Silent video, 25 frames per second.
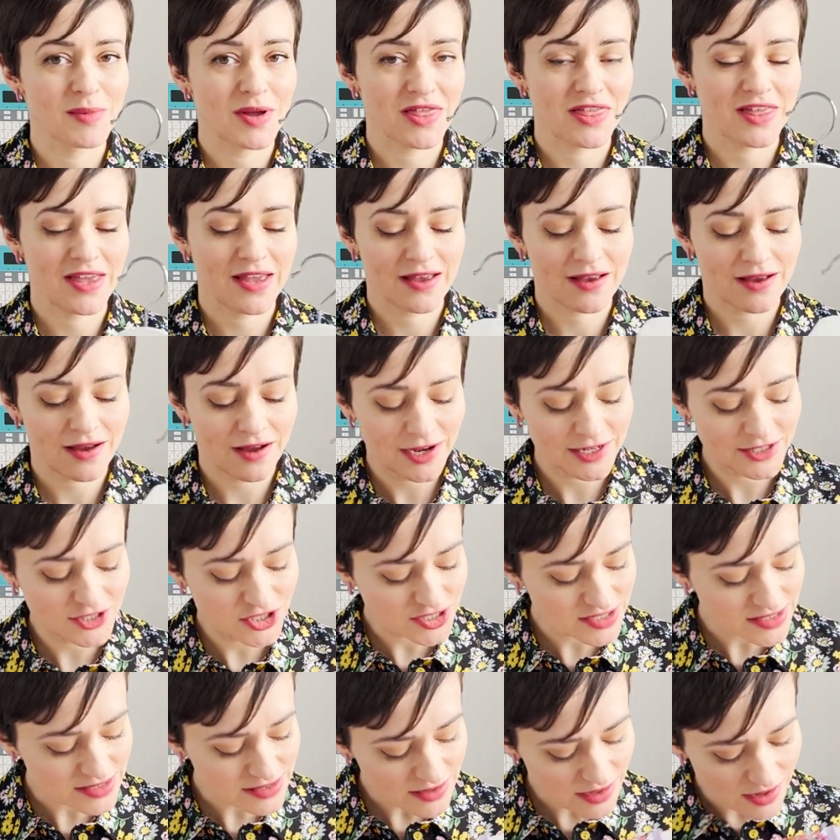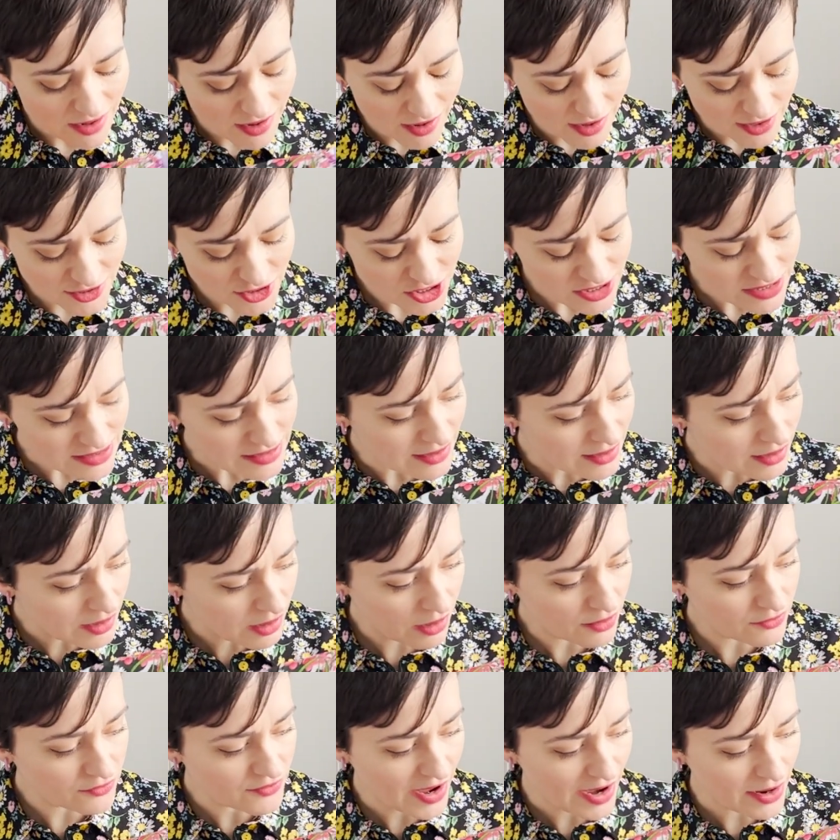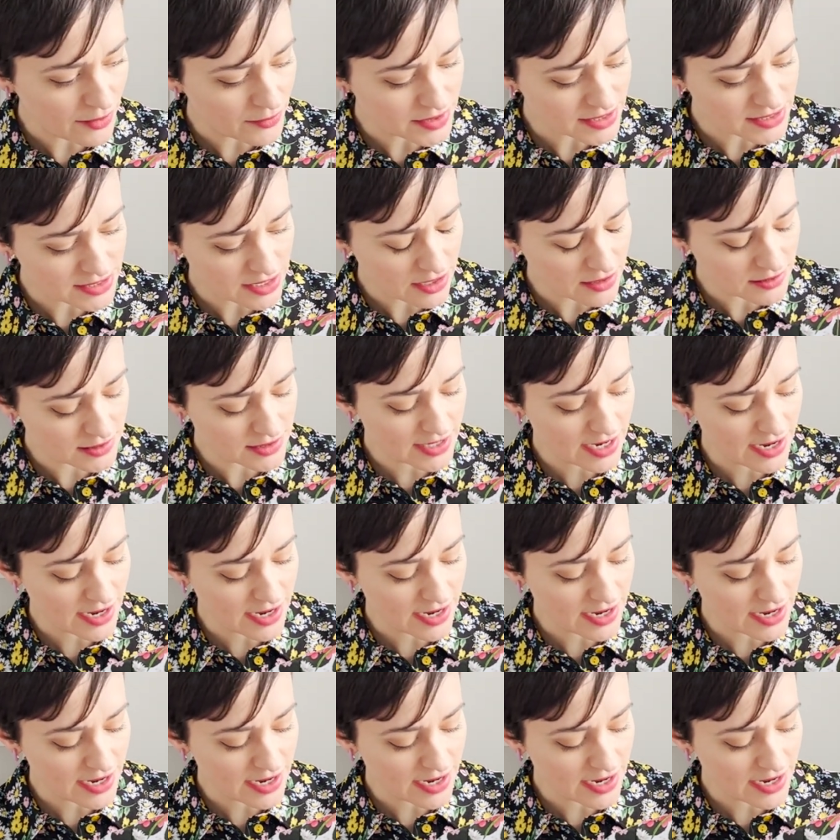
I think I just love how it turned